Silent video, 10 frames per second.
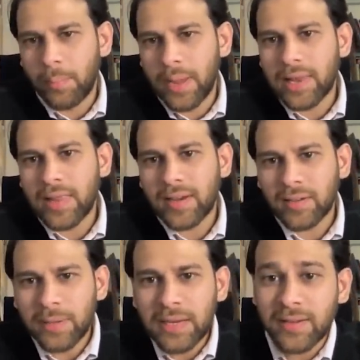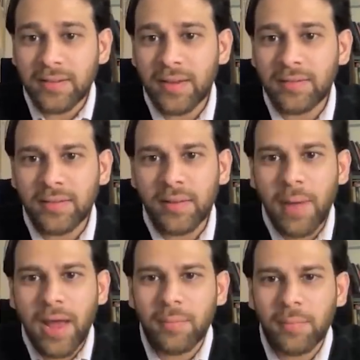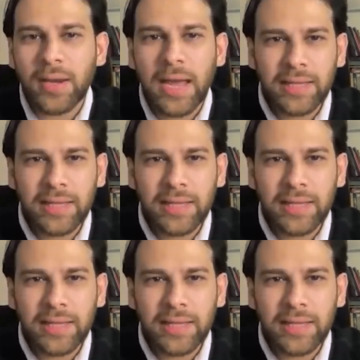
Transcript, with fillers: bill that is being discussed in the parliament.